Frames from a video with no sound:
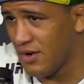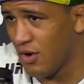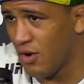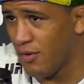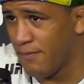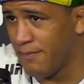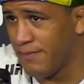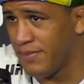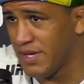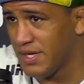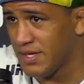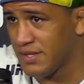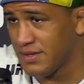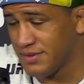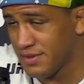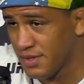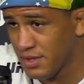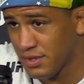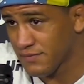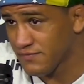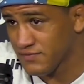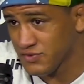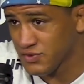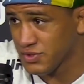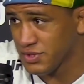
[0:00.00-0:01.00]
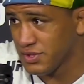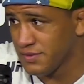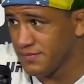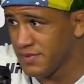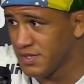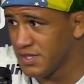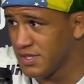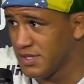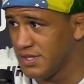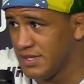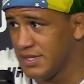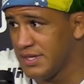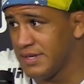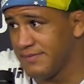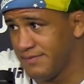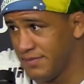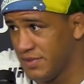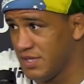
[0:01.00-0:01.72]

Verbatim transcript: or being nervous on the beginning,